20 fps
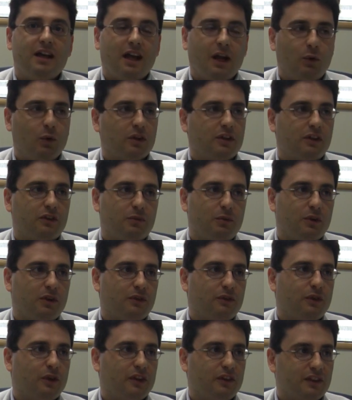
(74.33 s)
And what is
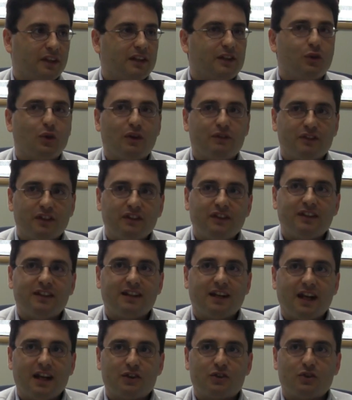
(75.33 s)
beautiful is that you have this
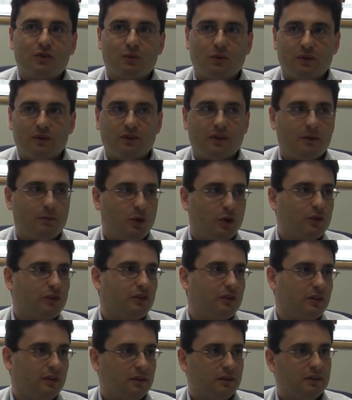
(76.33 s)
interaction with amongst